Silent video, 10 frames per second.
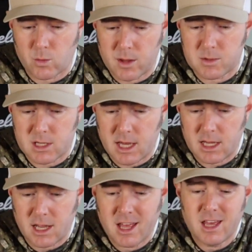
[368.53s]

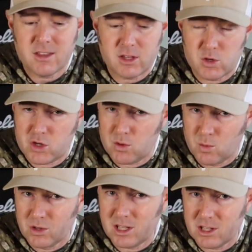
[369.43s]
website that you should
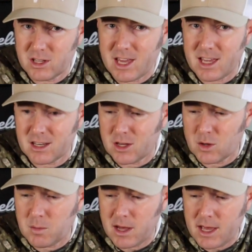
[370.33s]
really look at and
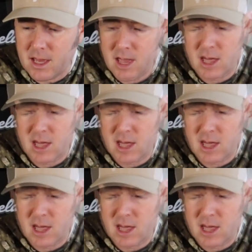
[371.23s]
go by.